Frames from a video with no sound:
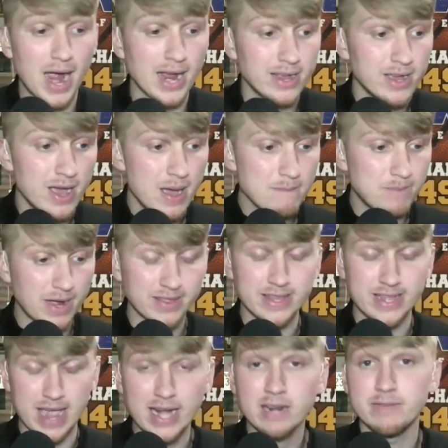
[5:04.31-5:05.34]
By,
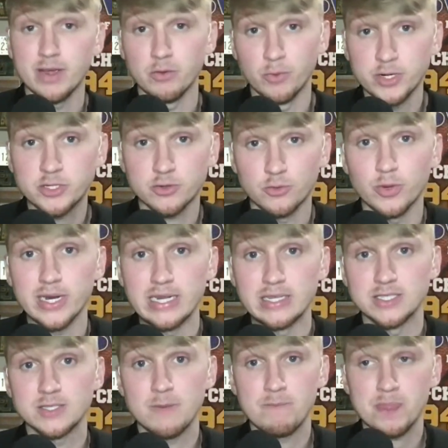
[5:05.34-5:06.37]
by the end of it, Richard
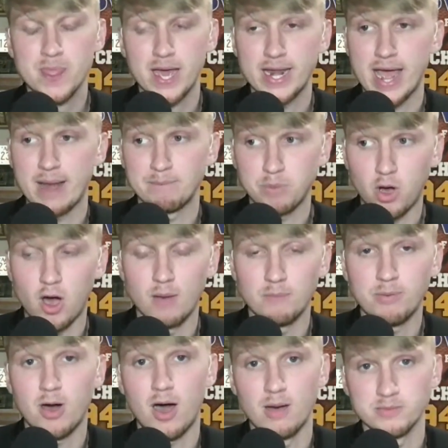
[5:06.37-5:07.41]
Reese had had
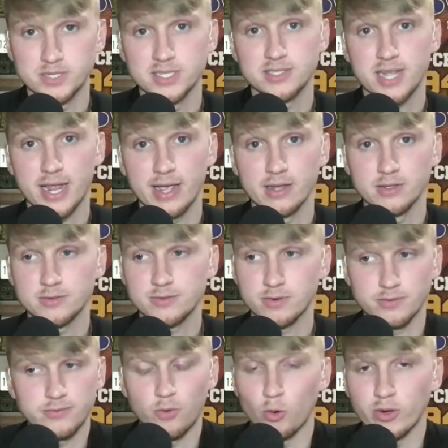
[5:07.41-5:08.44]
pom-poms in his hands
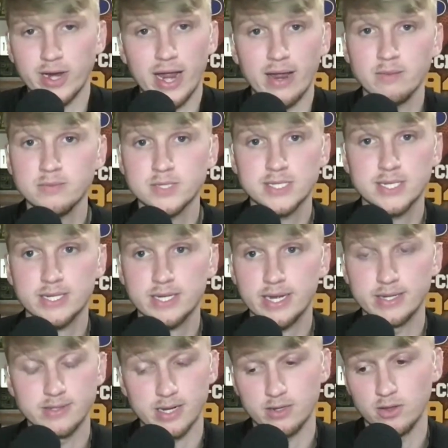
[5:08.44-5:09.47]
for four games.
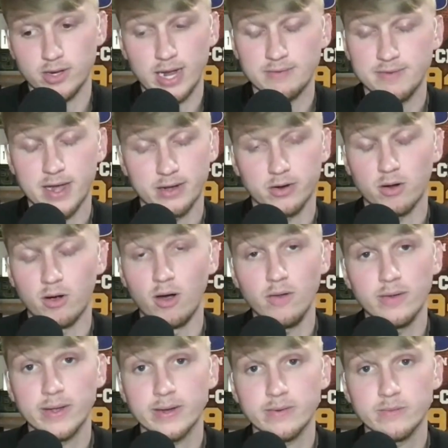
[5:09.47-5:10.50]
And it's like, look, I found a
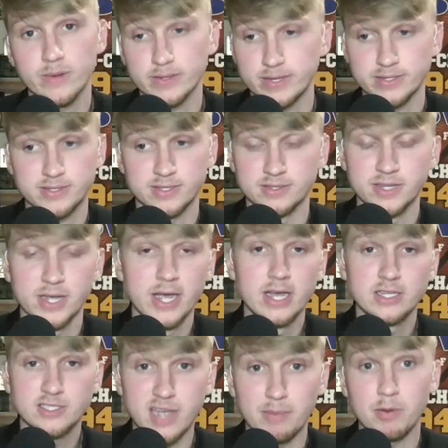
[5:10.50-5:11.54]
calling. Like, this is
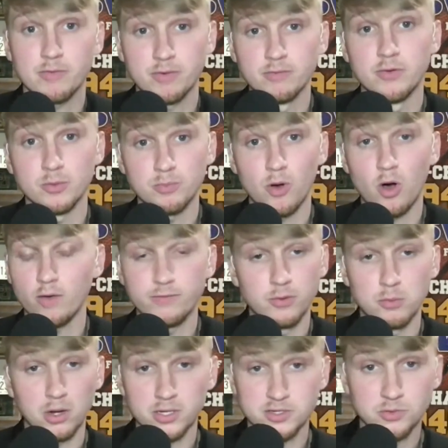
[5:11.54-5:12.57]
separate from football.
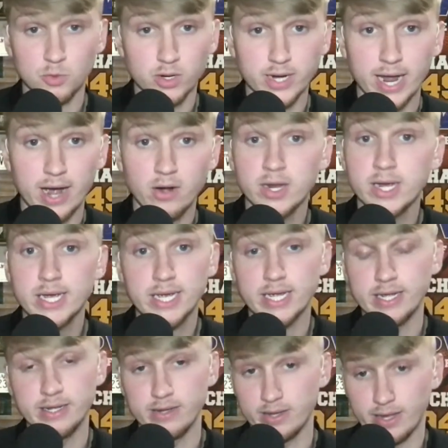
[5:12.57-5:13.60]
If football doesn't work out,
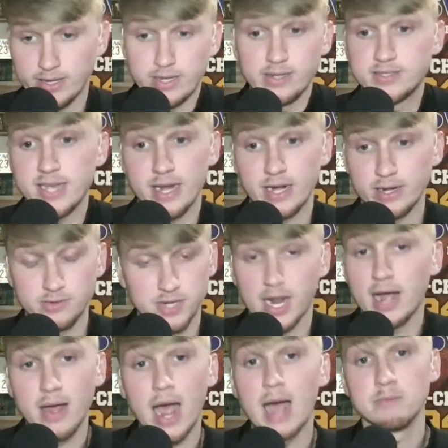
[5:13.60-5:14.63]
he, like he said it, he was
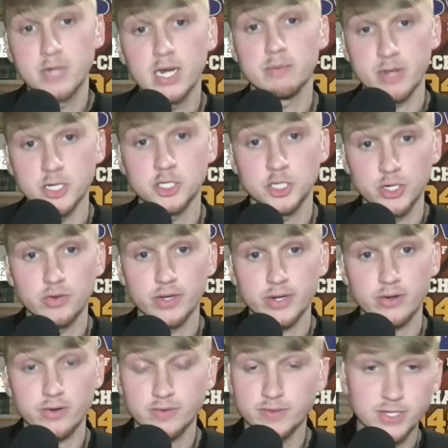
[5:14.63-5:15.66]
like, I, I'm going to be a
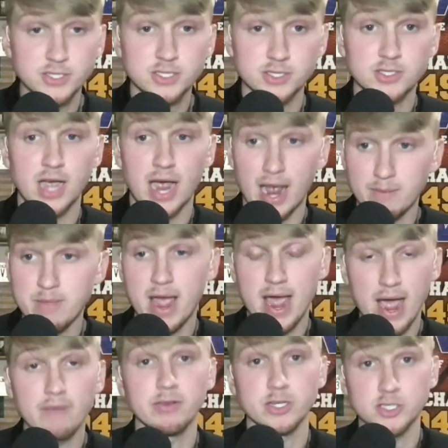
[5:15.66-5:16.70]
cheerleader. This is, I'm
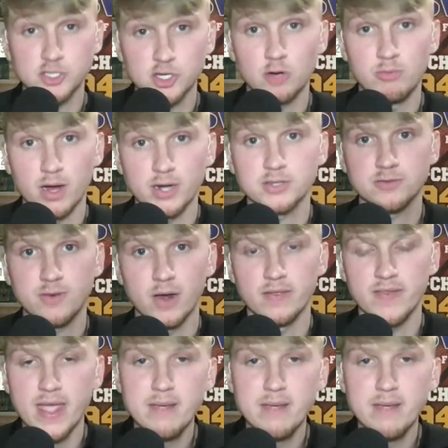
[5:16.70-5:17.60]
having so much fun.